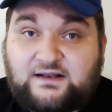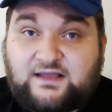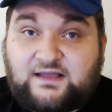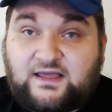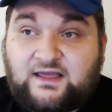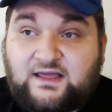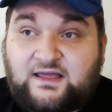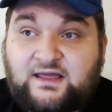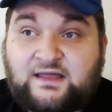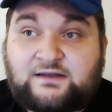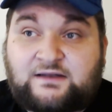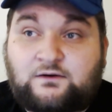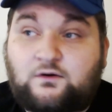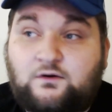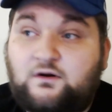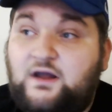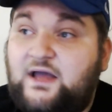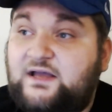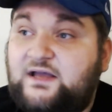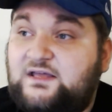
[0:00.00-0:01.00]
can,
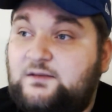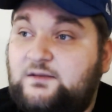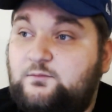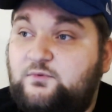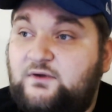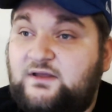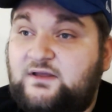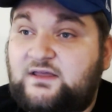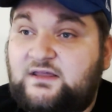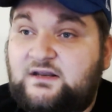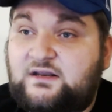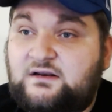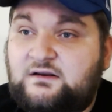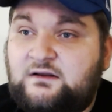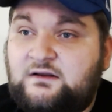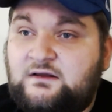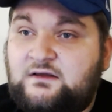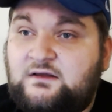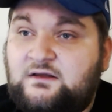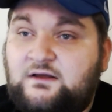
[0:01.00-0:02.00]
or I can bring in
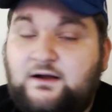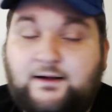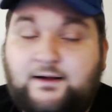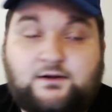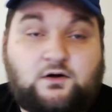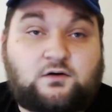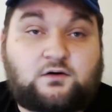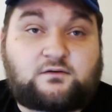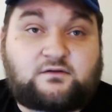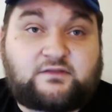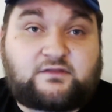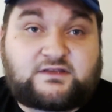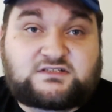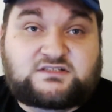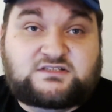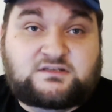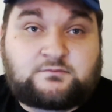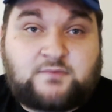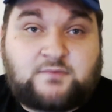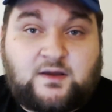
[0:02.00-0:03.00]
a
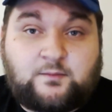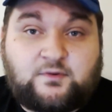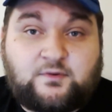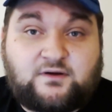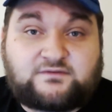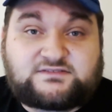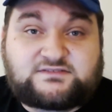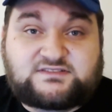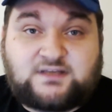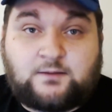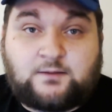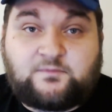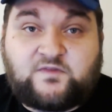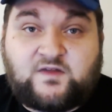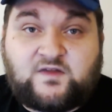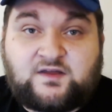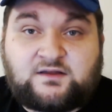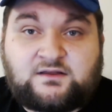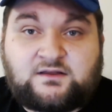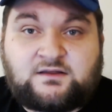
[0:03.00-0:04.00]
coalition member of
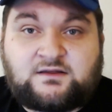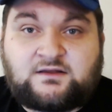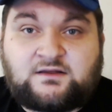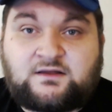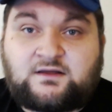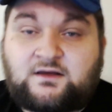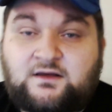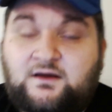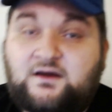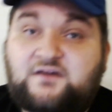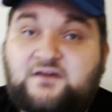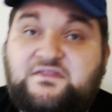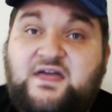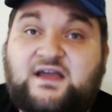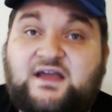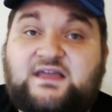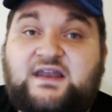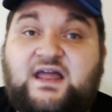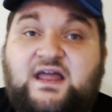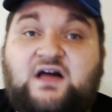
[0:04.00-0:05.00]
something
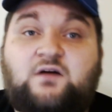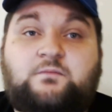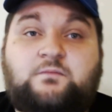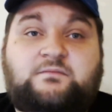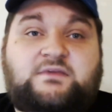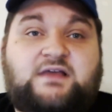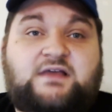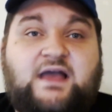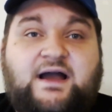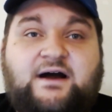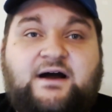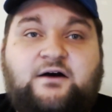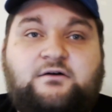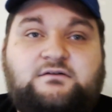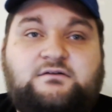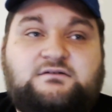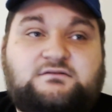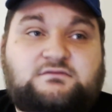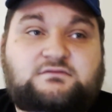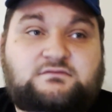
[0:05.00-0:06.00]
that can help me out.
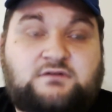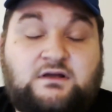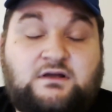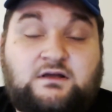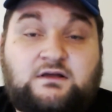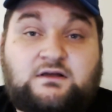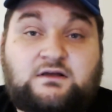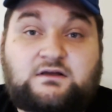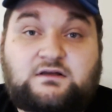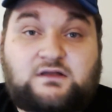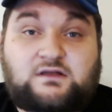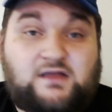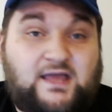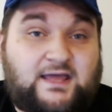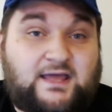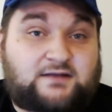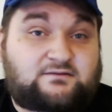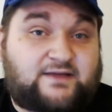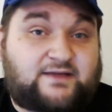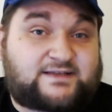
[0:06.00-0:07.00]

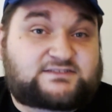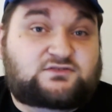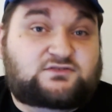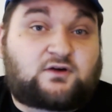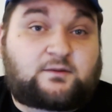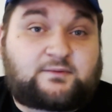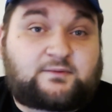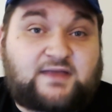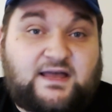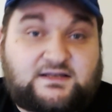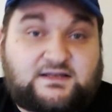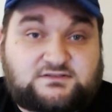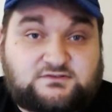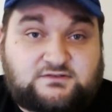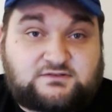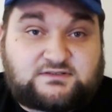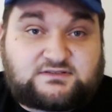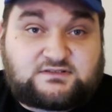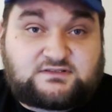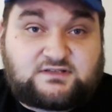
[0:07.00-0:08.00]
And like Stormcast
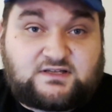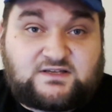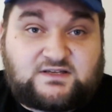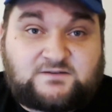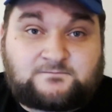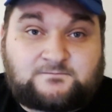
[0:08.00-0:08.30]
recently,